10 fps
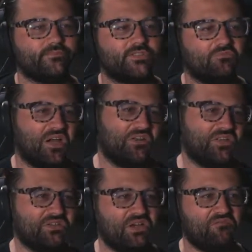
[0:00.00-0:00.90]
Why don't
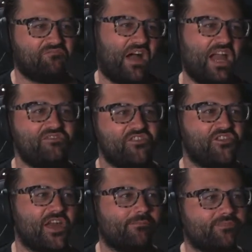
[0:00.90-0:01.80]
you go find the
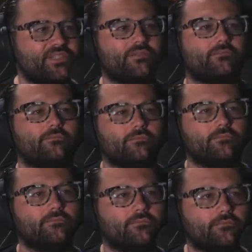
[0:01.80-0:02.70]
gems?
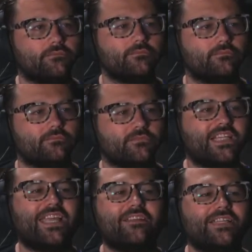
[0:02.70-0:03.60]
The
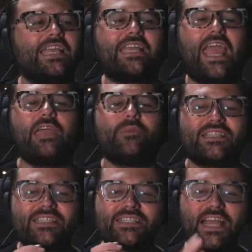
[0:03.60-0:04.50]
game
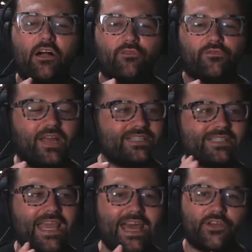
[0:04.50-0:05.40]
itself has
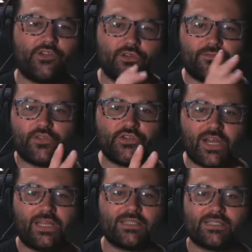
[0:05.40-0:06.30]
the attitude of the
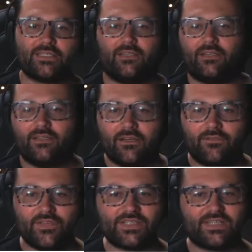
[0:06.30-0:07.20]
dragons. Of
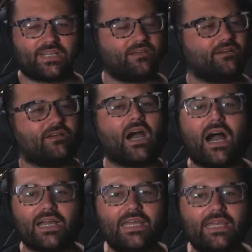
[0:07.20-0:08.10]
this, like,
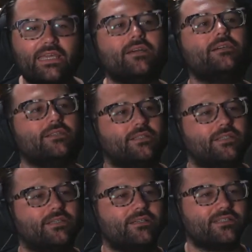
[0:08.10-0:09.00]
cocky...
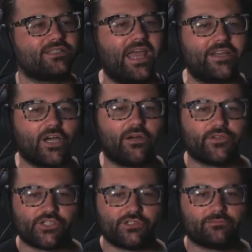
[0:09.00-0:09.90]

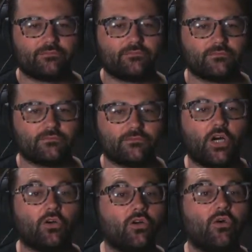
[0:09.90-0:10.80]
standoffish.
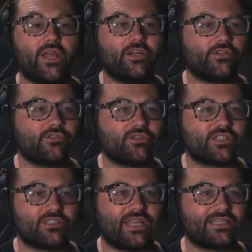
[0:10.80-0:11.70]
Oh, Conan and Jordan
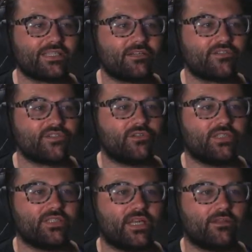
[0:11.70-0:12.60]
Schlansky are so good
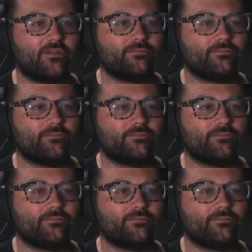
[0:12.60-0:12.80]
together.